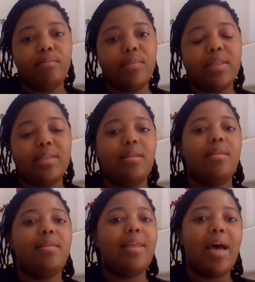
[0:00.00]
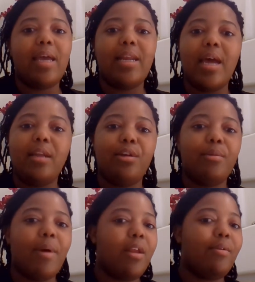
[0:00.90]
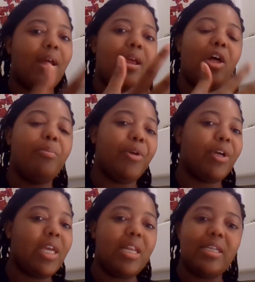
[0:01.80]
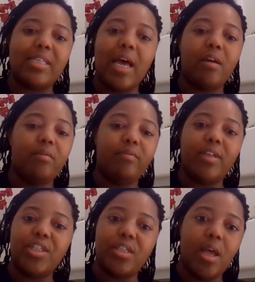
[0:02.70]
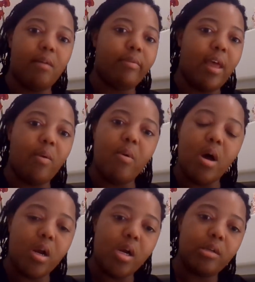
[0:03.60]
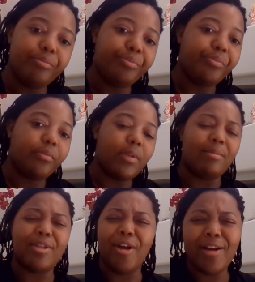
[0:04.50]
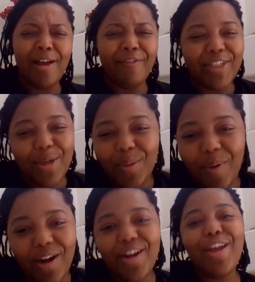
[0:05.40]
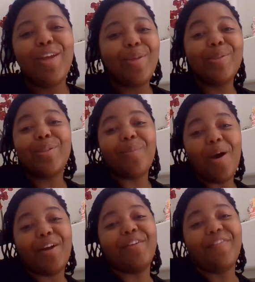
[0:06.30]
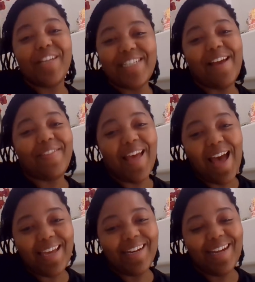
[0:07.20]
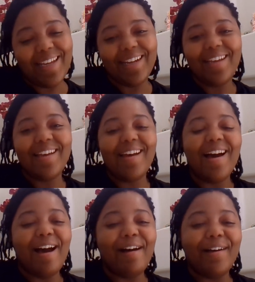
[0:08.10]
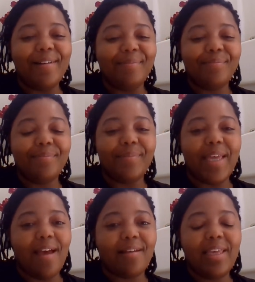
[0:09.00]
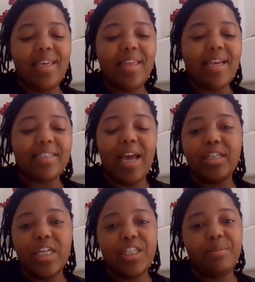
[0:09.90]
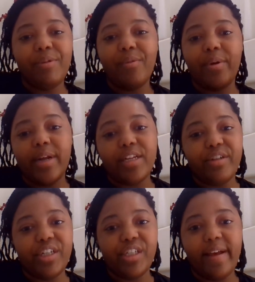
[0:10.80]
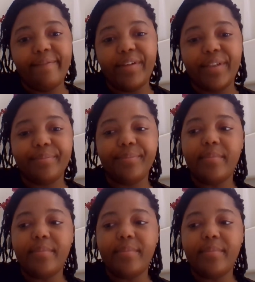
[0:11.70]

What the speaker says: because the iodine in your body, you gotta help your kidneys out, flush out that water. I'm sorry, not flush out the water. Use the water to flush out the iodine. But yeah, key thing is hydration before and hydration after.